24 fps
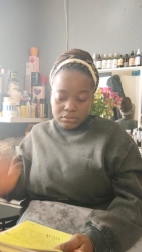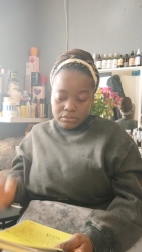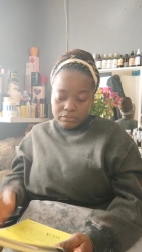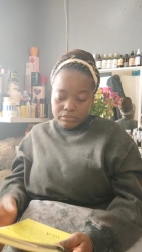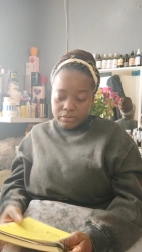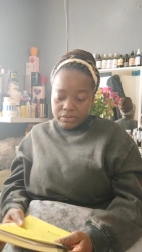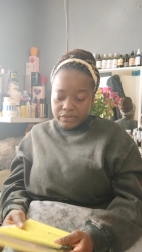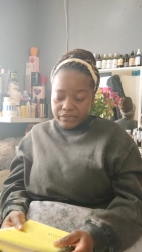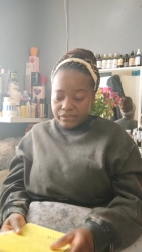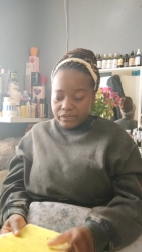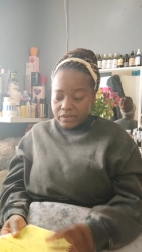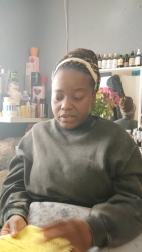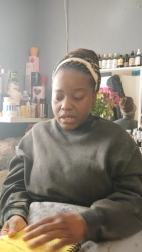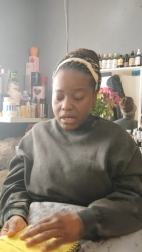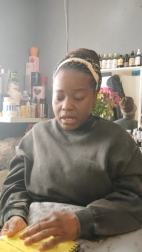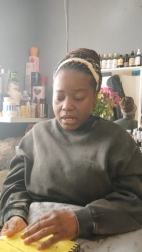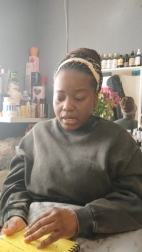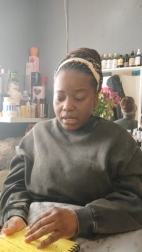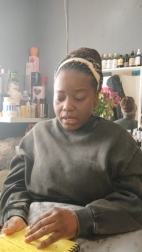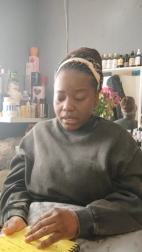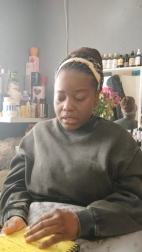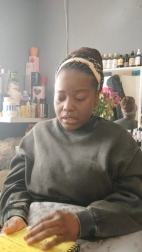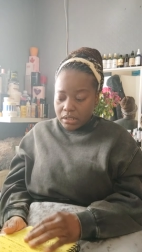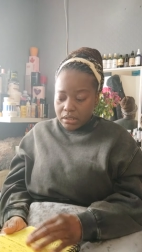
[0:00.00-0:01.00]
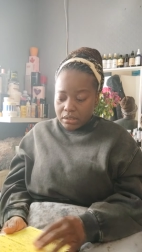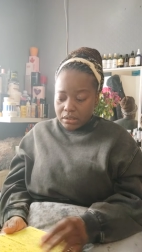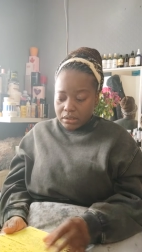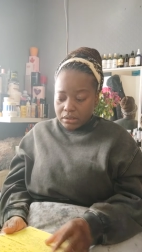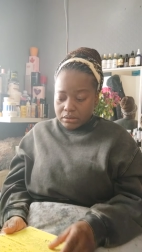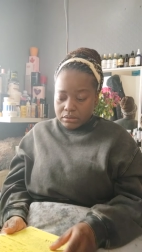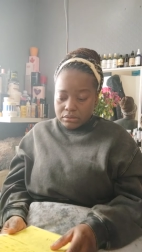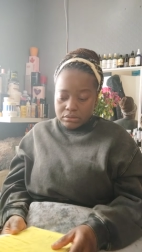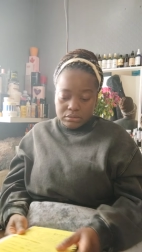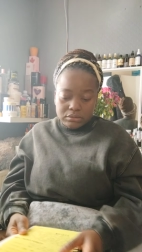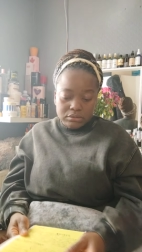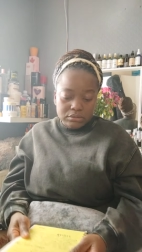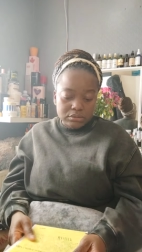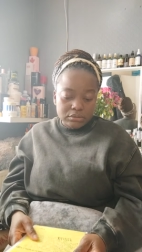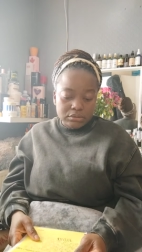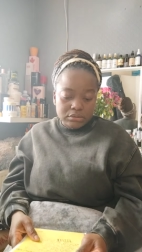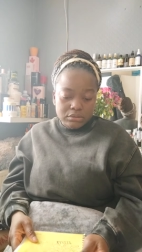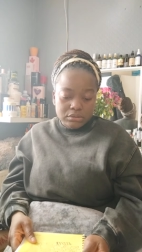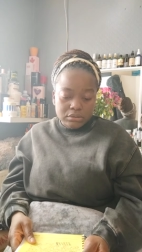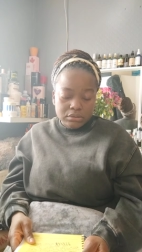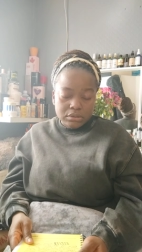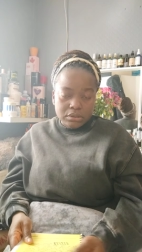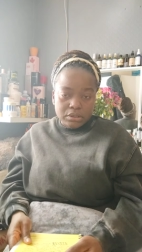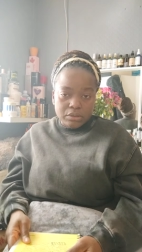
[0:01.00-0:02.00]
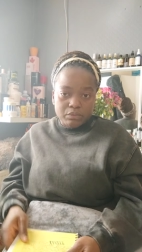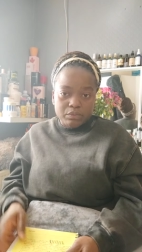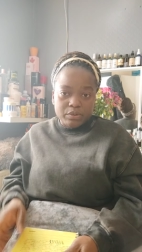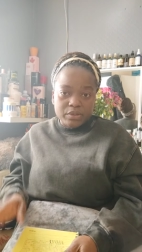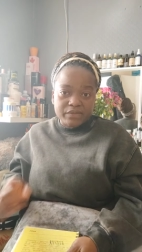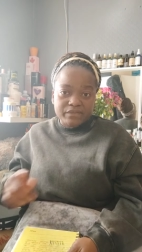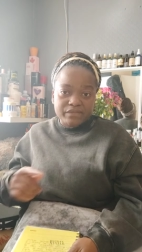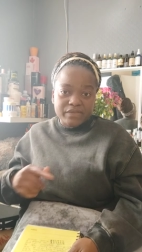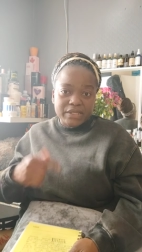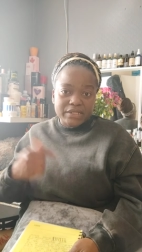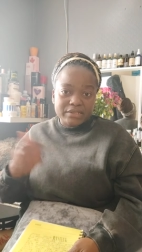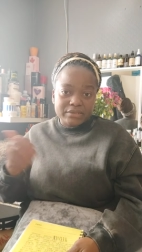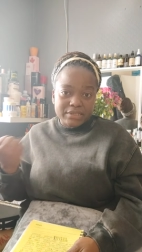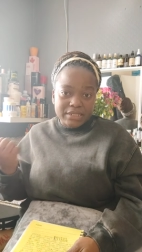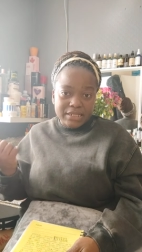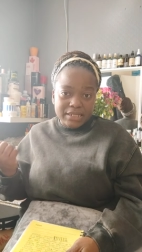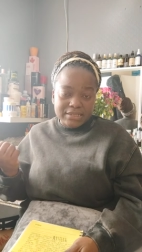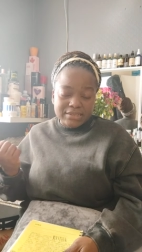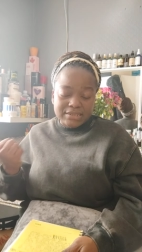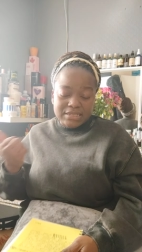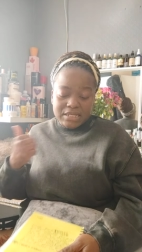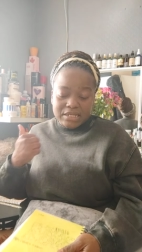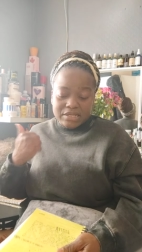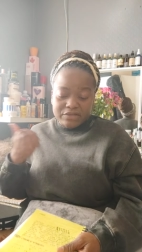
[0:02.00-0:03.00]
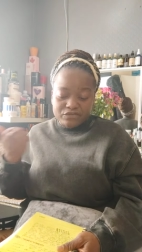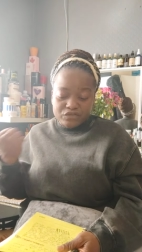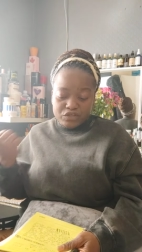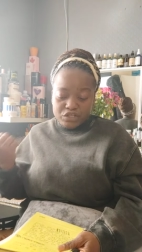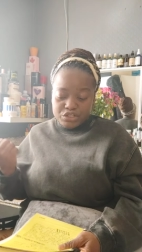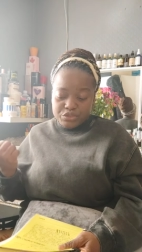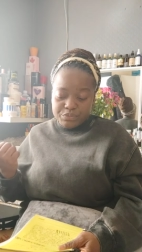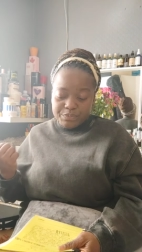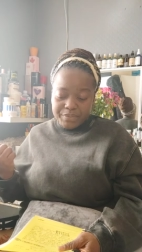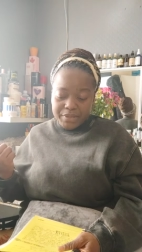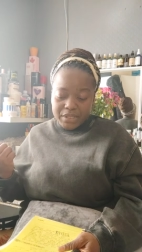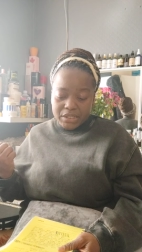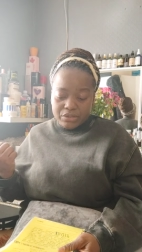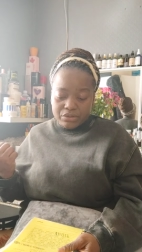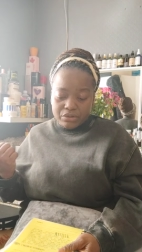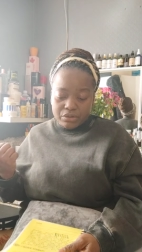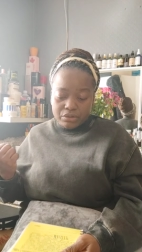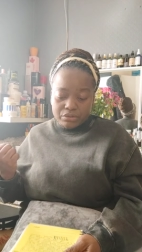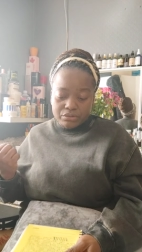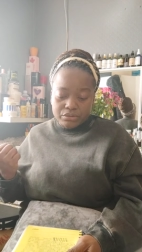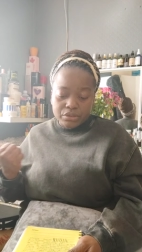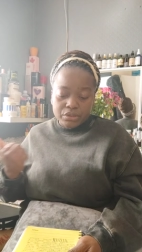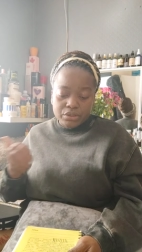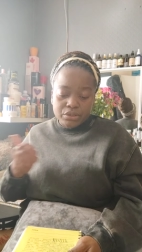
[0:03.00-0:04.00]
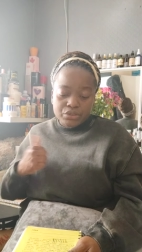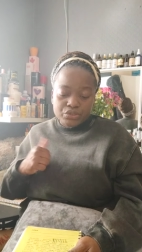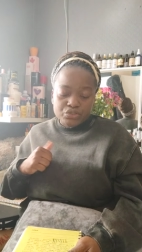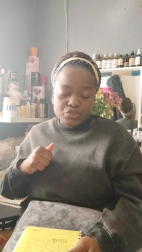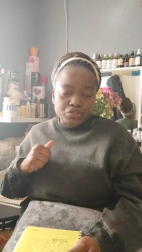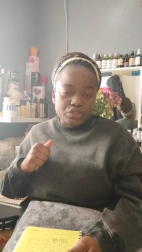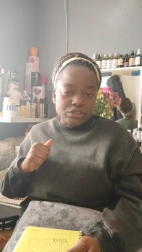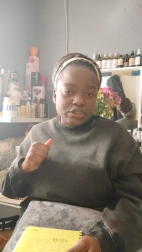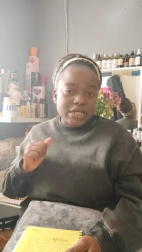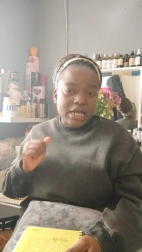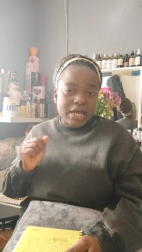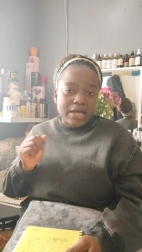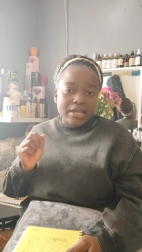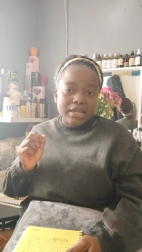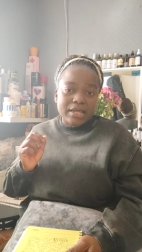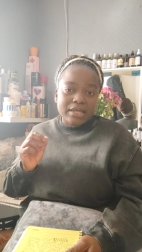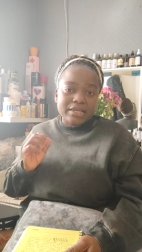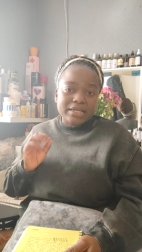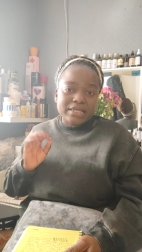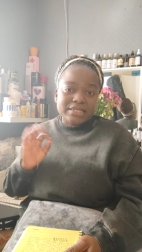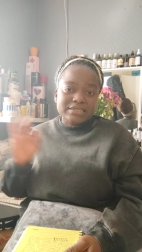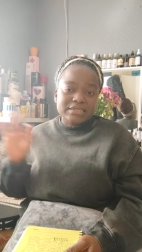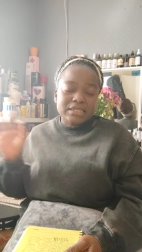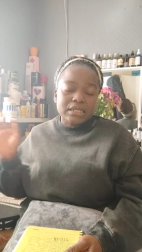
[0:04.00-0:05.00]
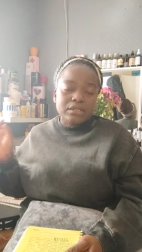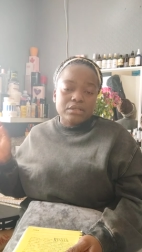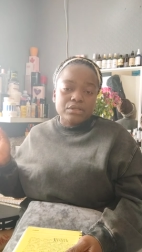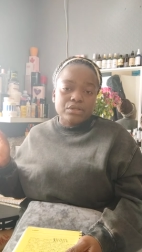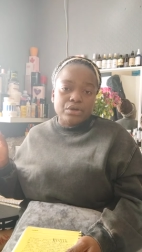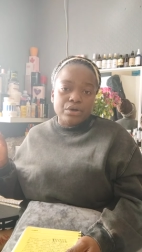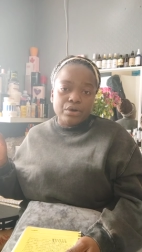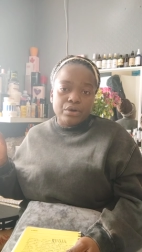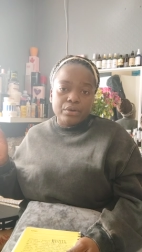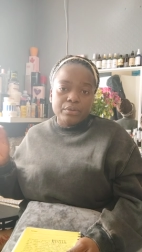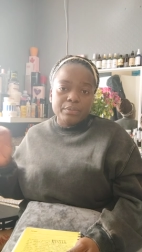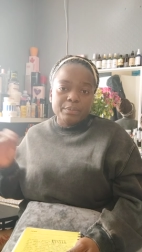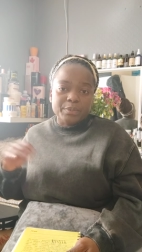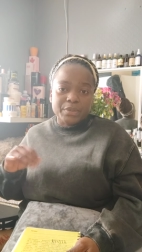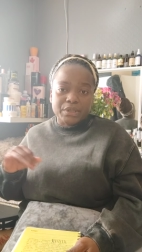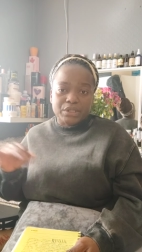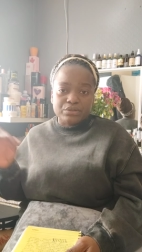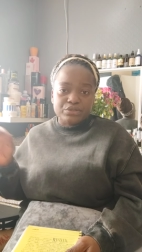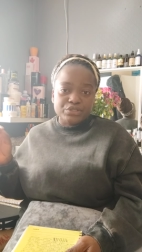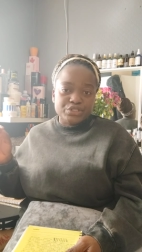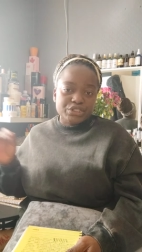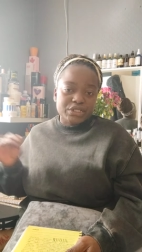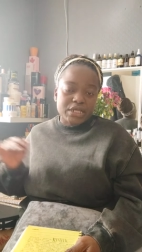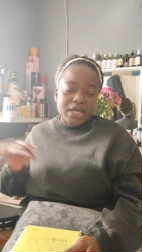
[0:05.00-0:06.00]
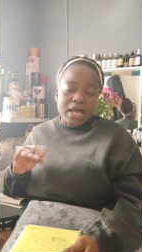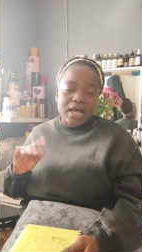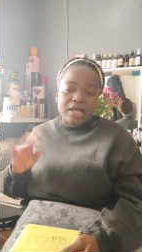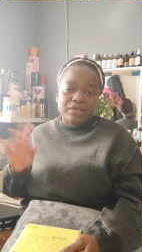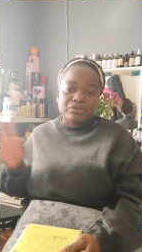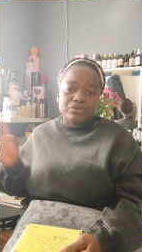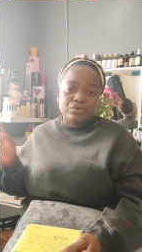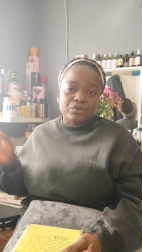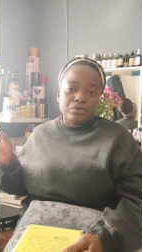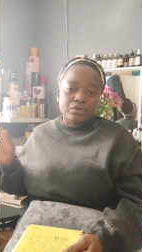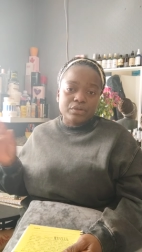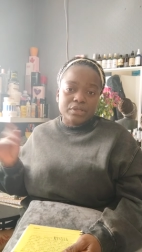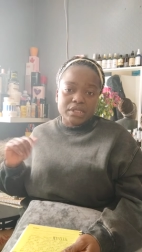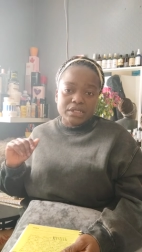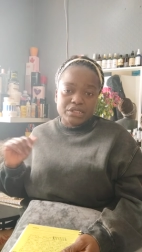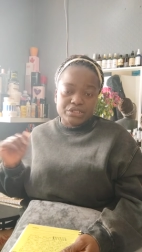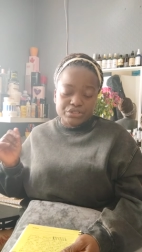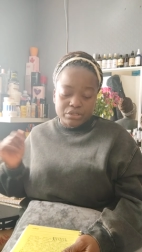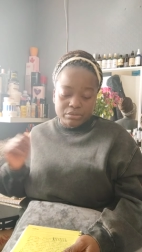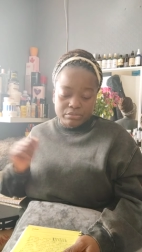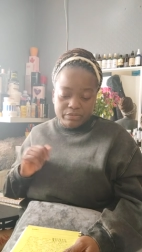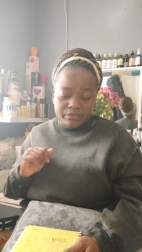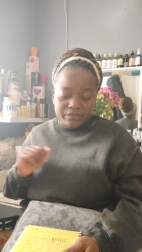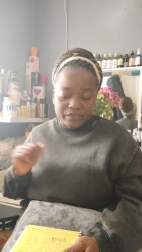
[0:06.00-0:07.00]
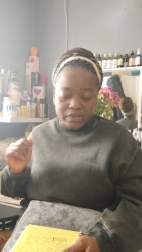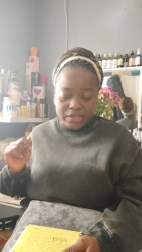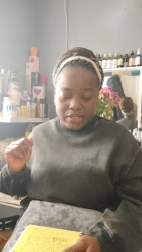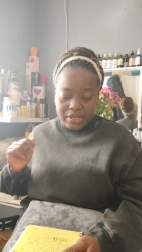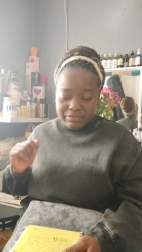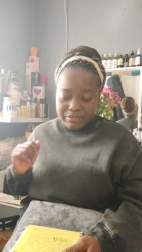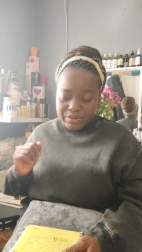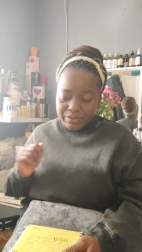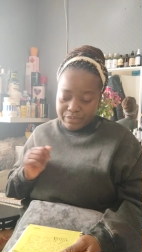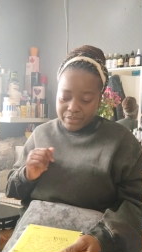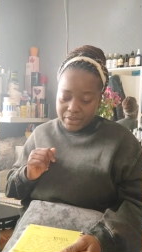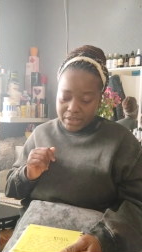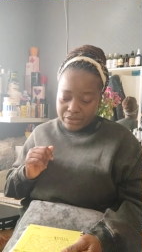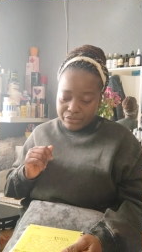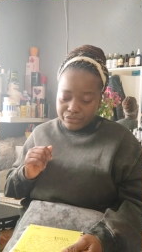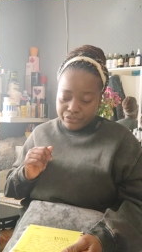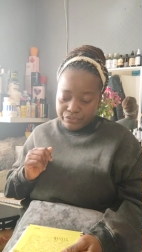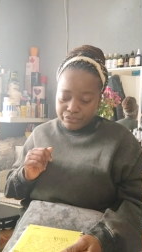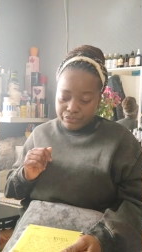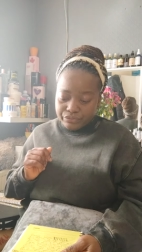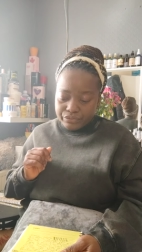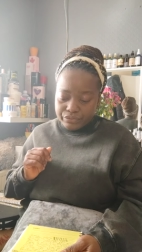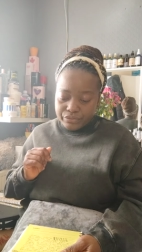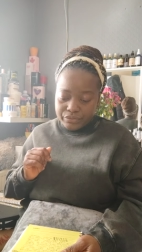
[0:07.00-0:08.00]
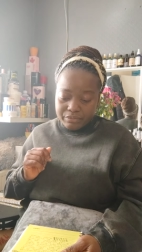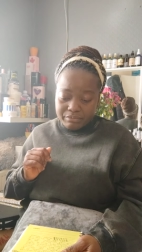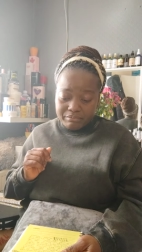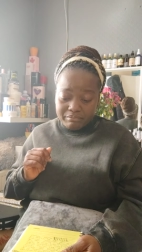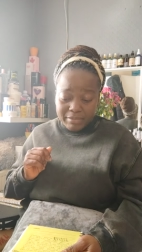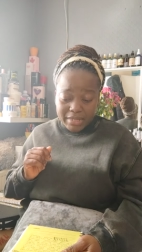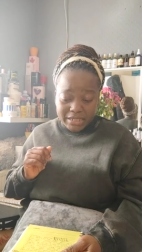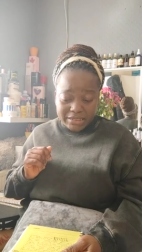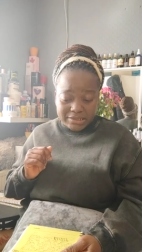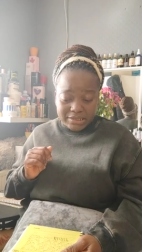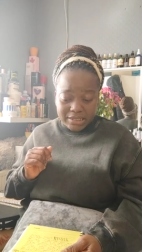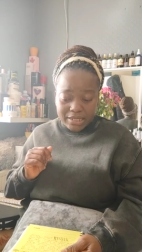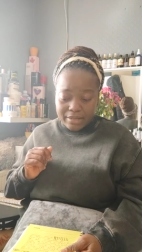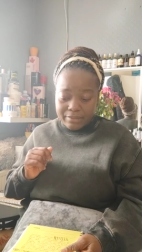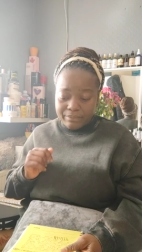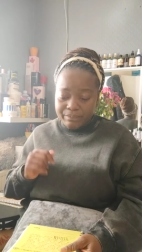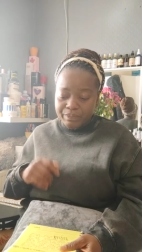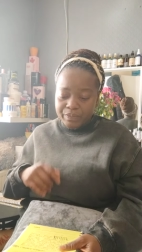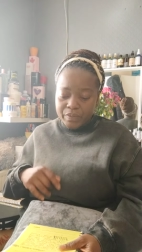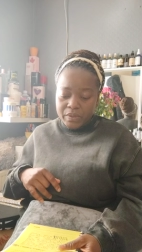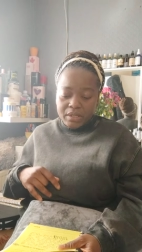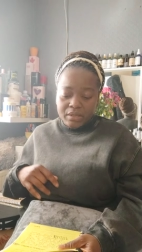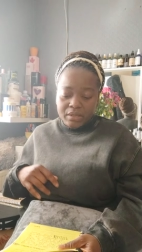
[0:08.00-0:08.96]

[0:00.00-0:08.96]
with the with the dates that they've just been on so Charlana said no because she had no connection with the Namibian dude Meta